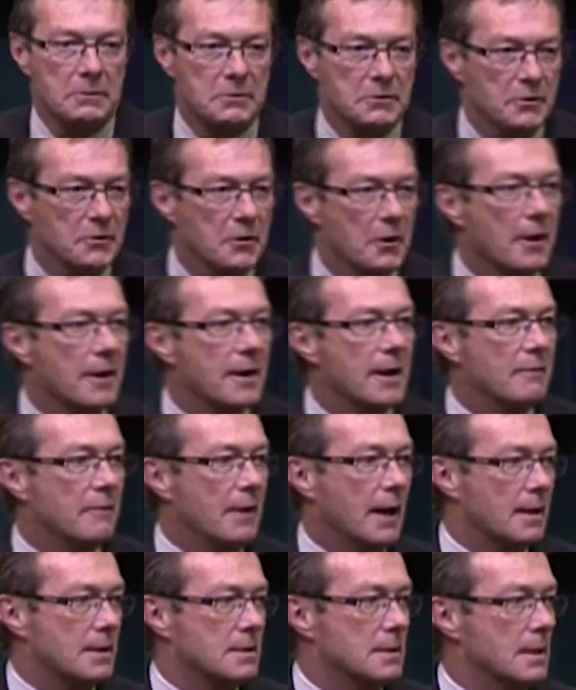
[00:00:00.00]
do not have
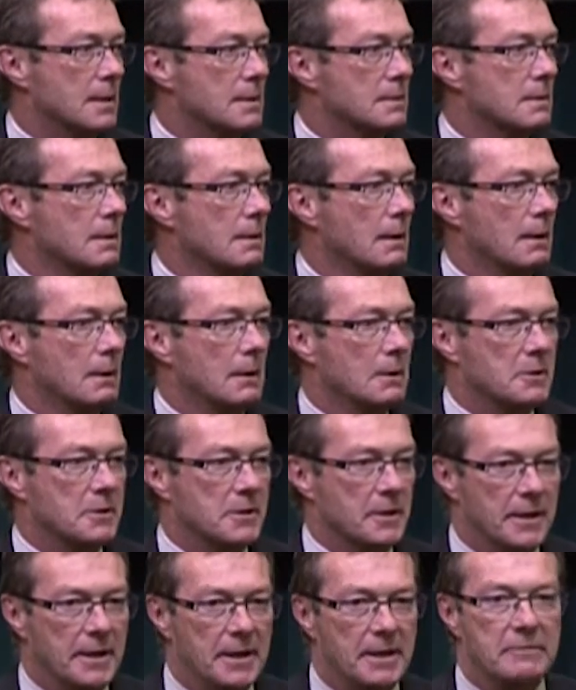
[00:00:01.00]
access
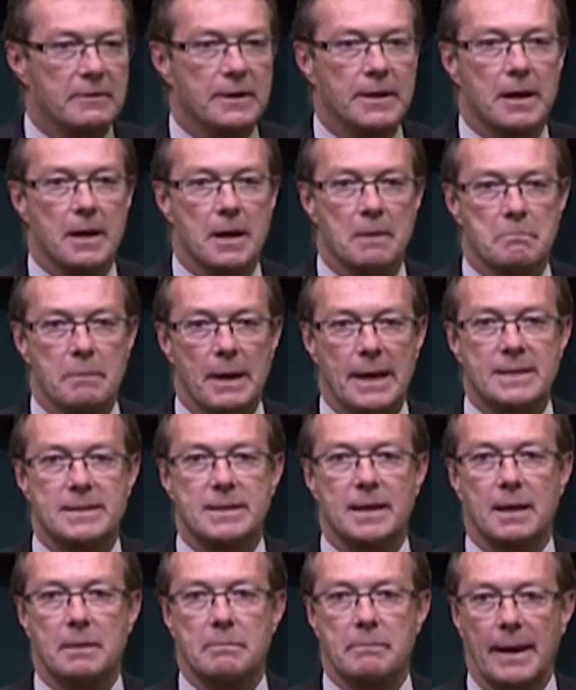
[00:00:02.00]
to even a
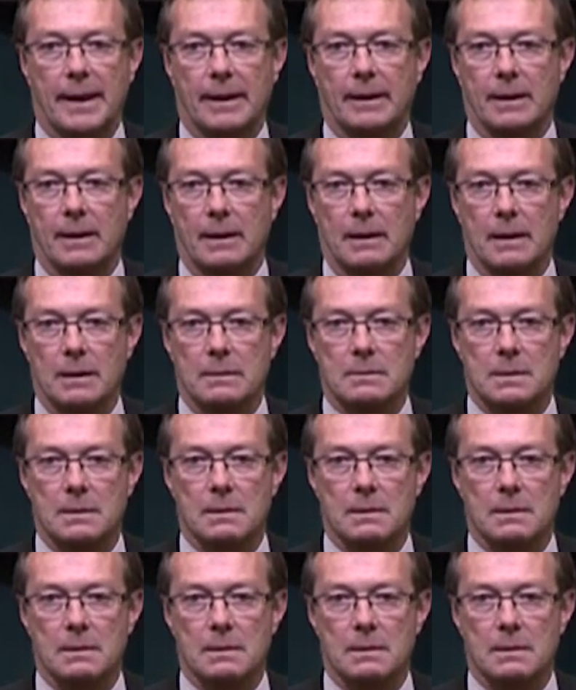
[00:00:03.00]
basic bank account.